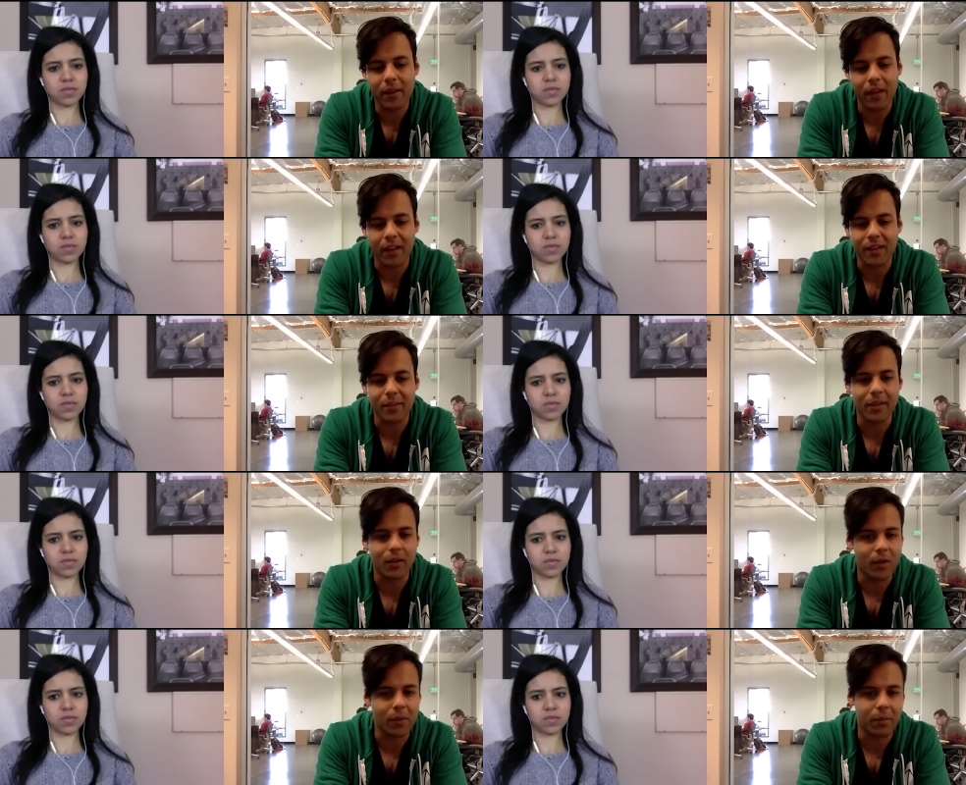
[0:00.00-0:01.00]
Speaker 1: not going to be a
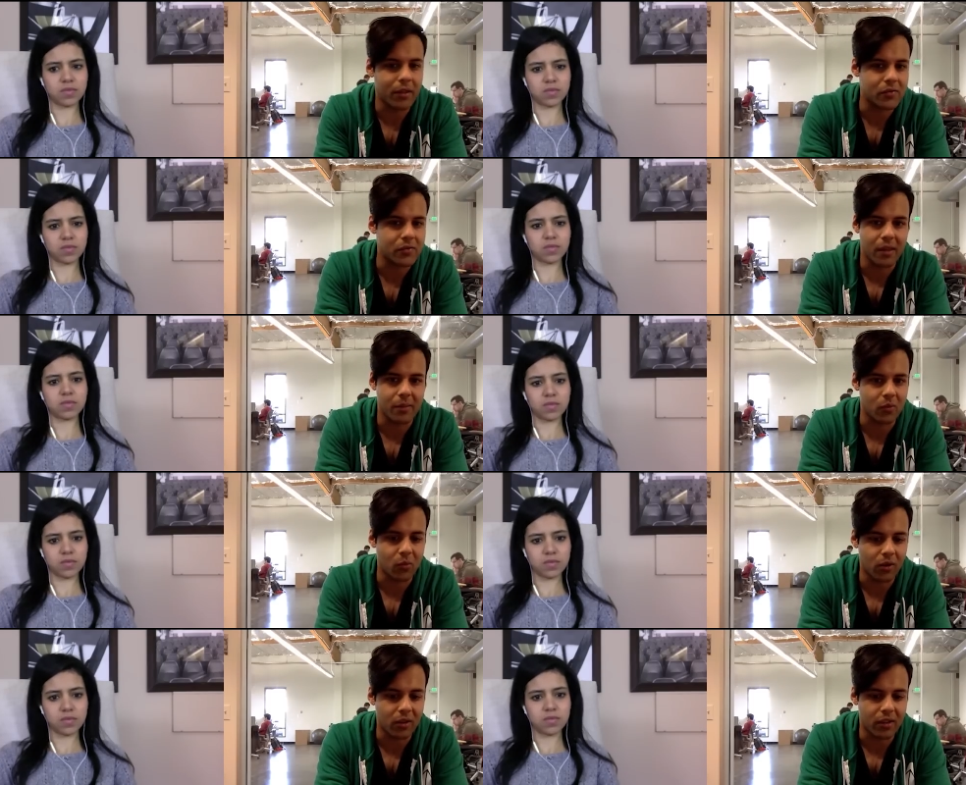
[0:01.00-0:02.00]
great place for them to
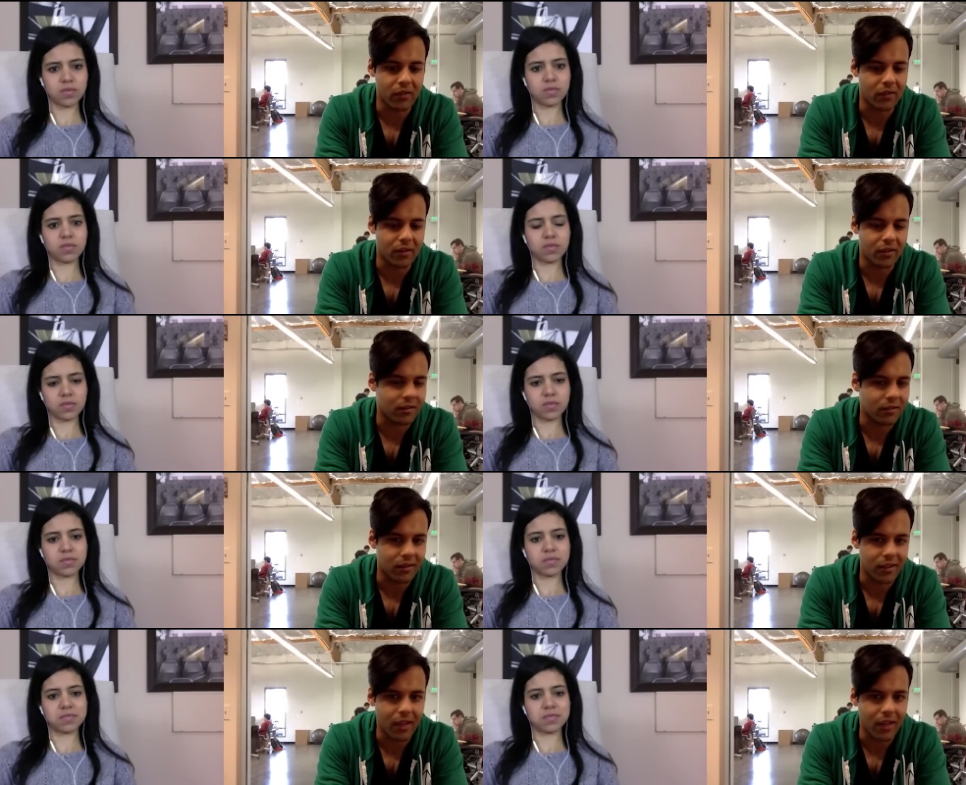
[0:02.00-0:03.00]
work even
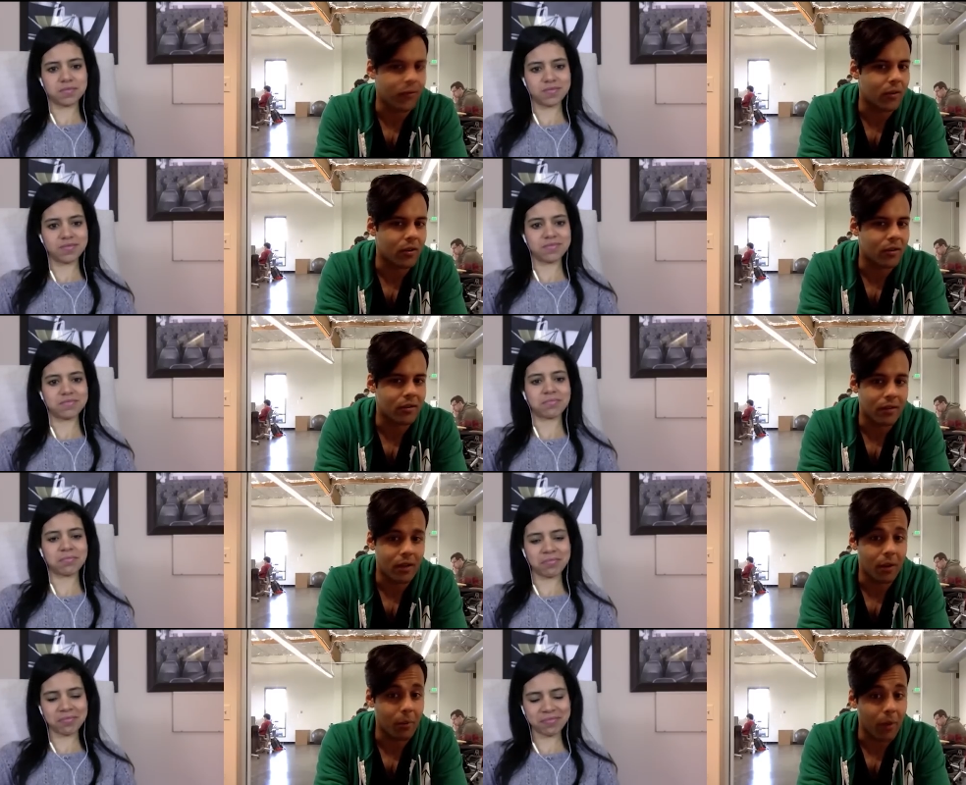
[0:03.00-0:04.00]
like after
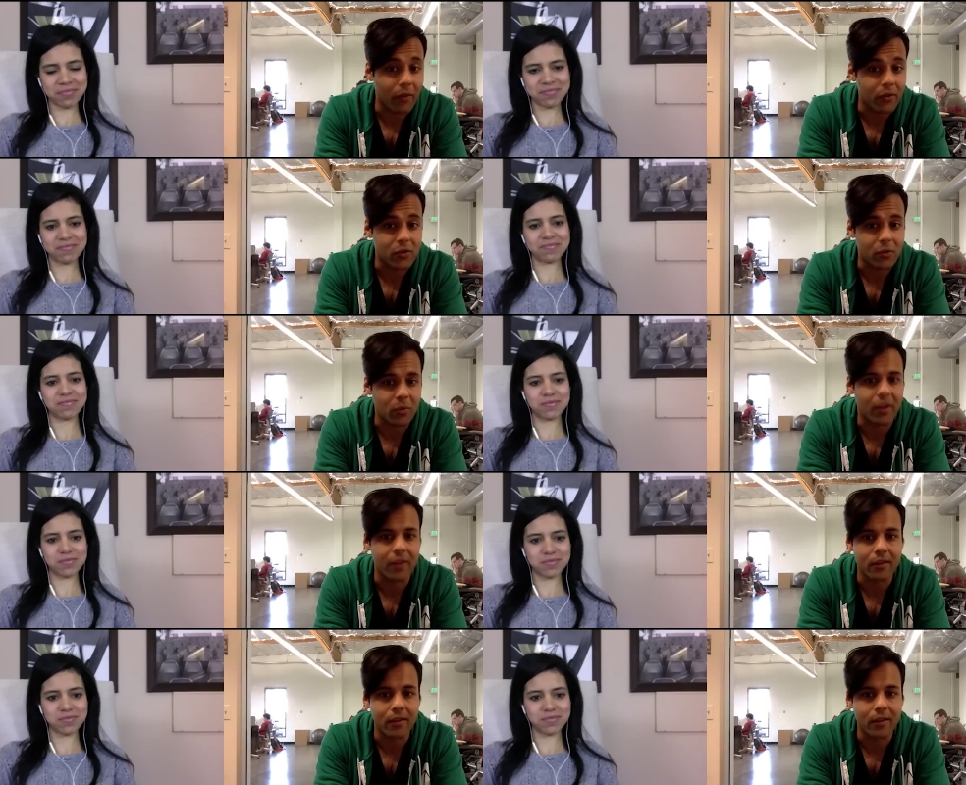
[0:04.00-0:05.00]
a month or two,
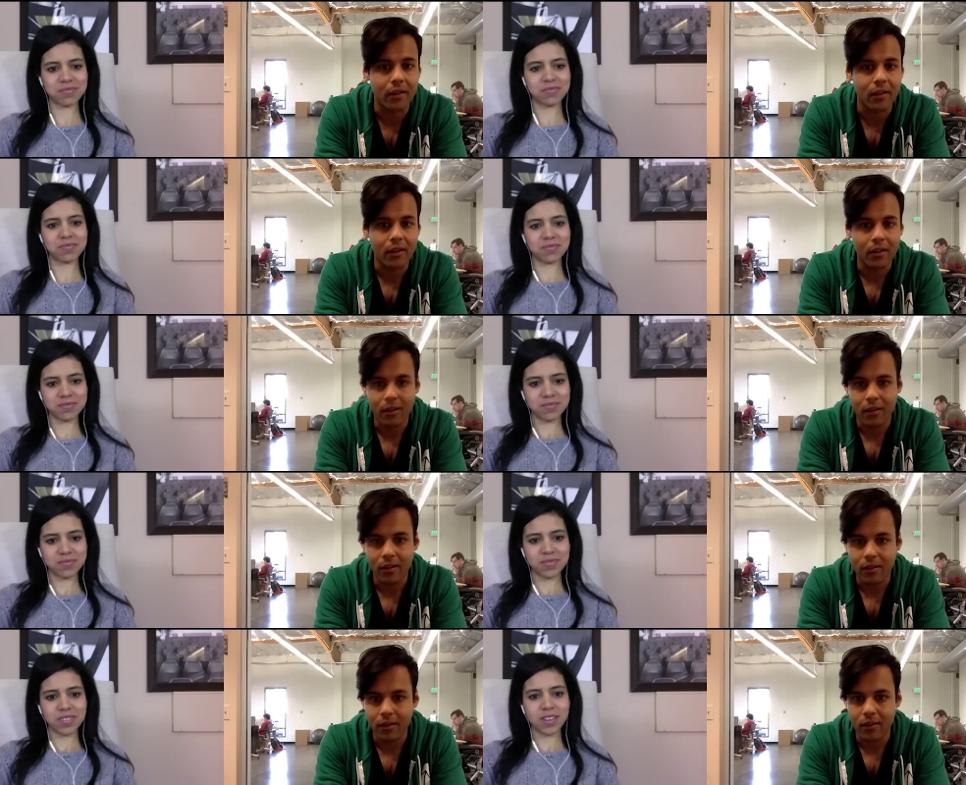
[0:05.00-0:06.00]
right?
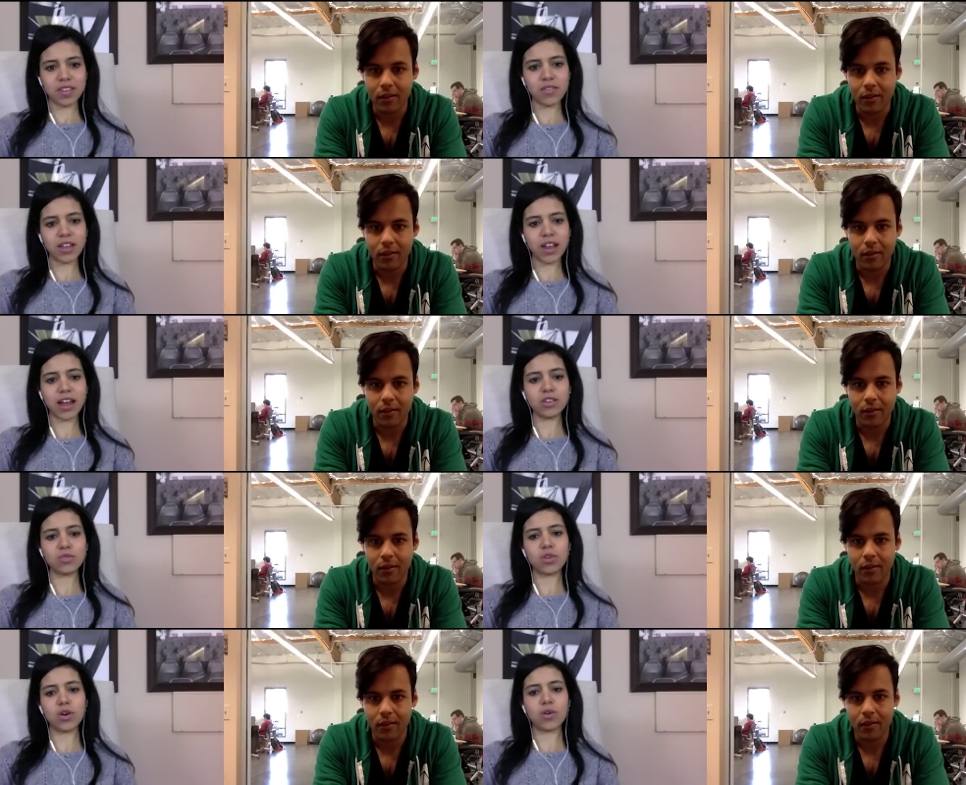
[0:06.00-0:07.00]
Speaker 2: I love it. How do you
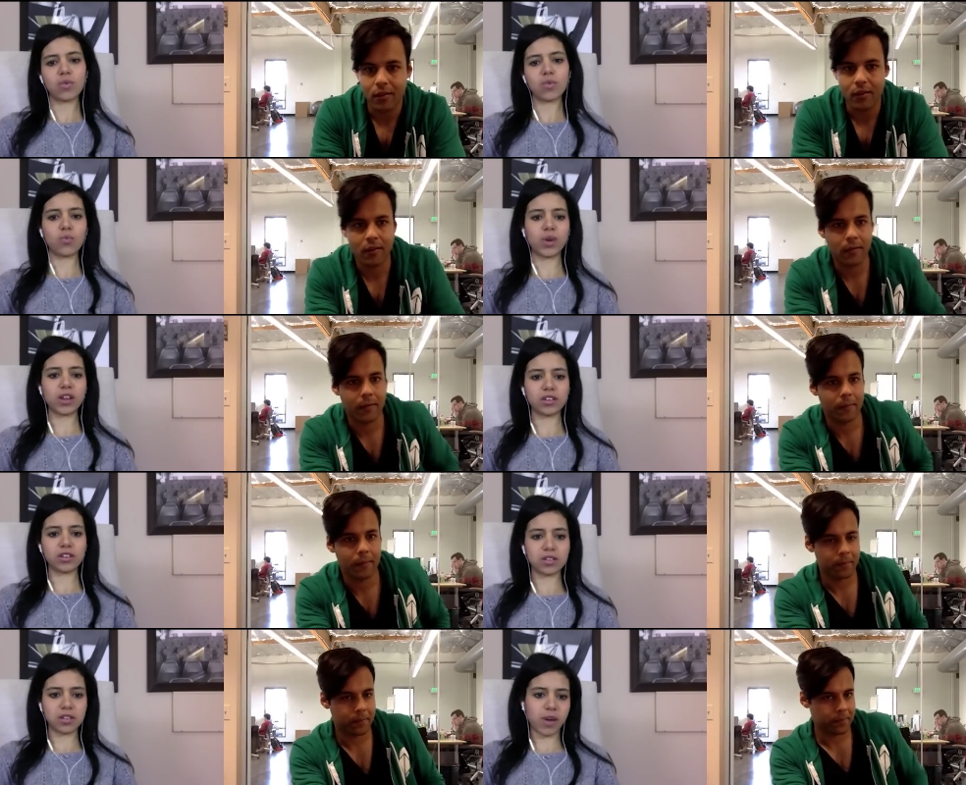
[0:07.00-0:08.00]
know when
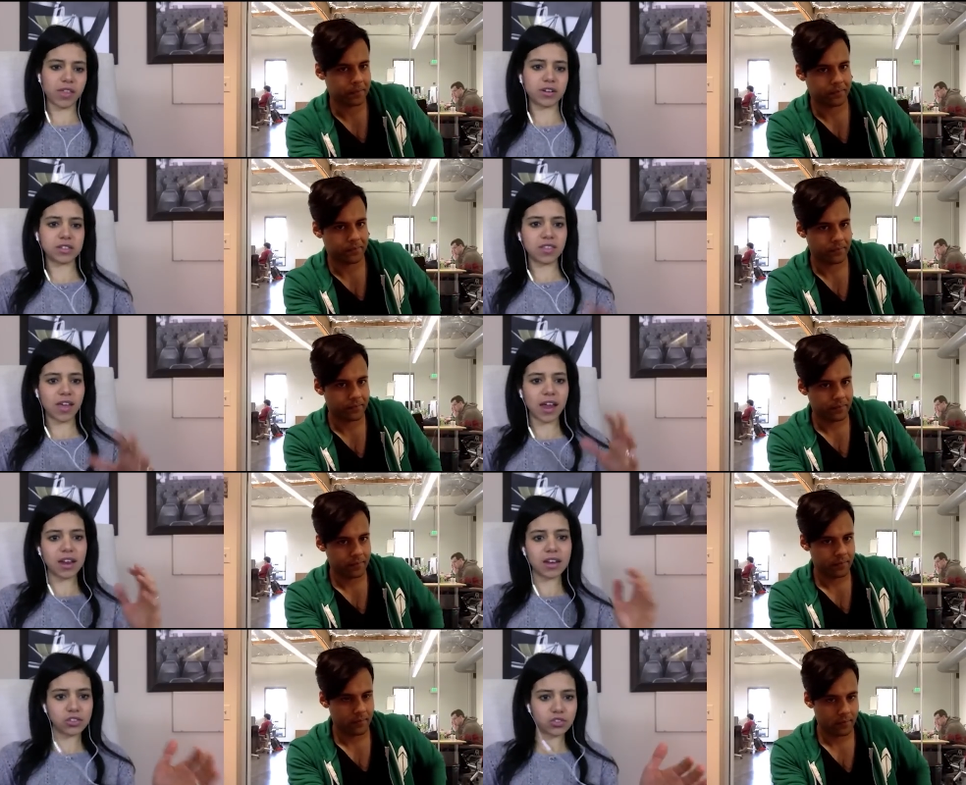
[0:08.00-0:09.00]
whether it's in that
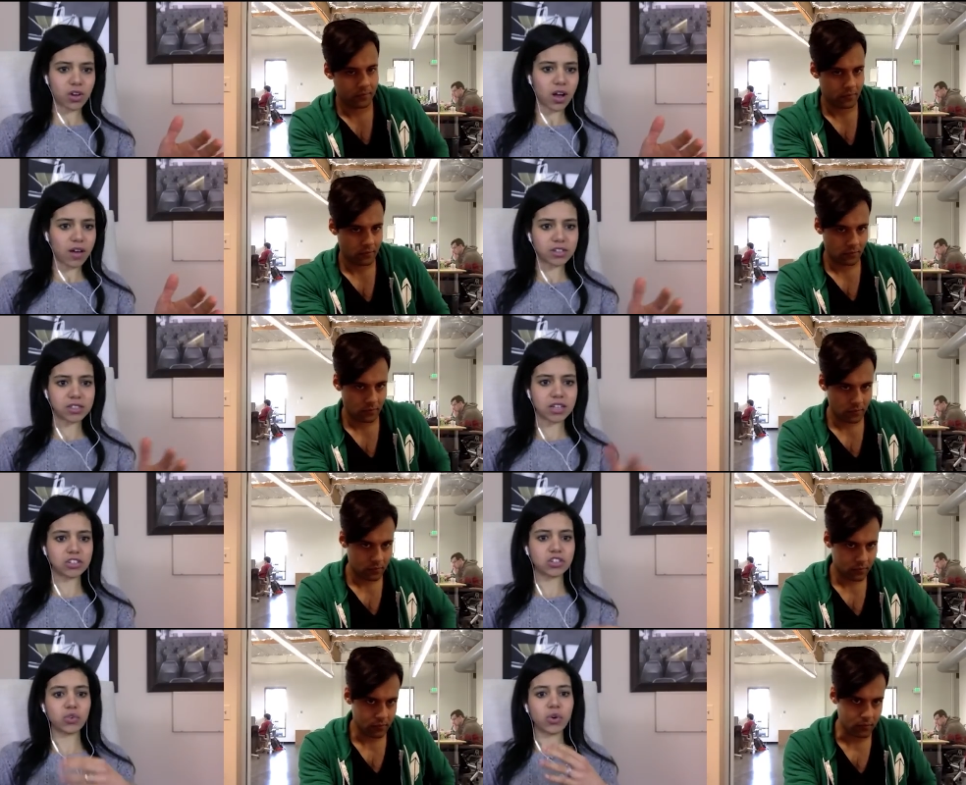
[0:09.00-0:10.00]
initial
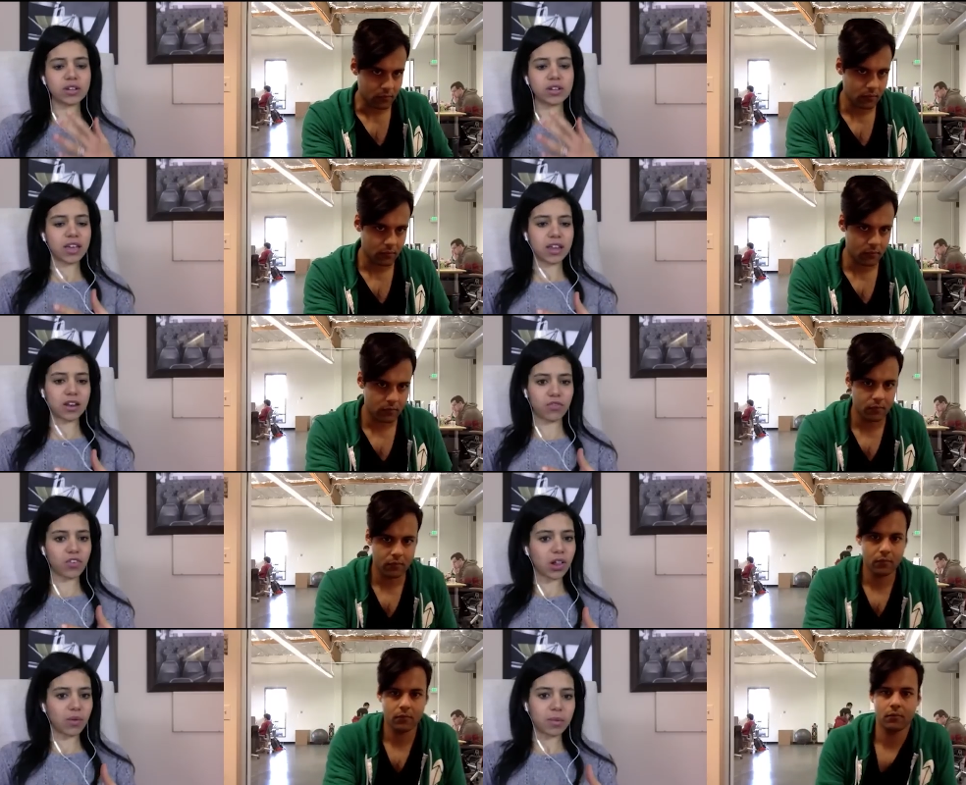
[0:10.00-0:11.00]
conversation or it's in a
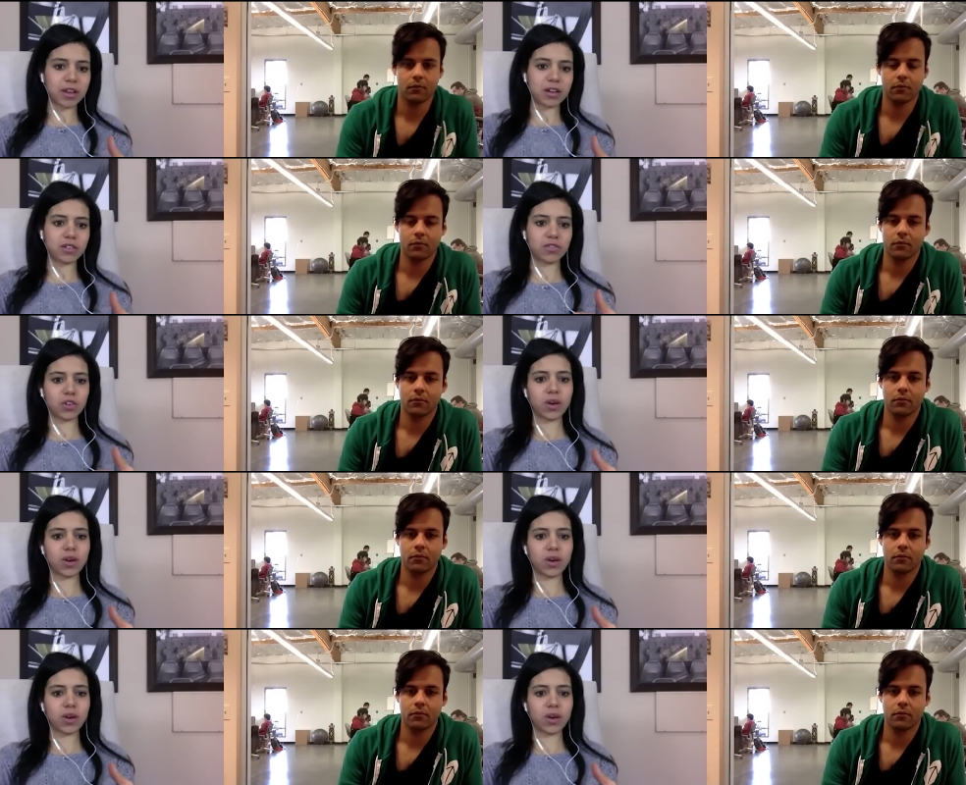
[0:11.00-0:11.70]
follow-up interview,